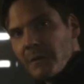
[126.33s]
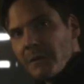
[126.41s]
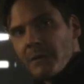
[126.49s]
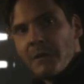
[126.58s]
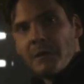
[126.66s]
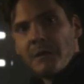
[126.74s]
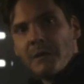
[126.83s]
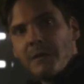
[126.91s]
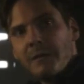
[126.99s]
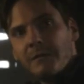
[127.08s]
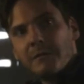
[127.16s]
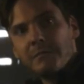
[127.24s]
of your movie.
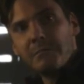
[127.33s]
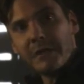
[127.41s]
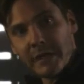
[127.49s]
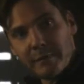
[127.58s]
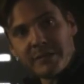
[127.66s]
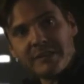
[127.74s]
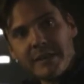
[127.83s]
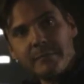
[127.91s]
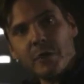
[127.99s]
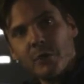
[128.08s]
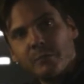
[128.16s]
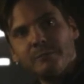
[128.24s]
I really like the
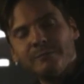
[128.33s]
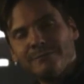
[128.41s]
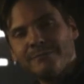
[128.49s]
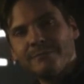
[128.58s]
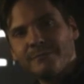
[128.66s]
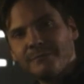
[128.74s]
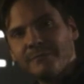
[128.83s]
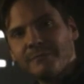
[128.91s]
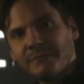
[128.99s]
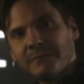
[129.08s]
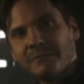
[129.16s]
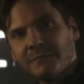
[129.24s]
character, and I
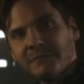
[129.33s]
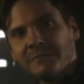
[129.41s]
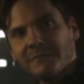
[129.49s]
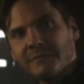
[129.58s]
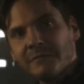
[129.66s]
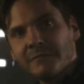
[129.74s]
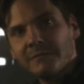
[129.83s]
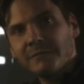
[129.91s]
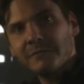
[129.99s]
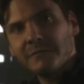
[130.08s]
really, I really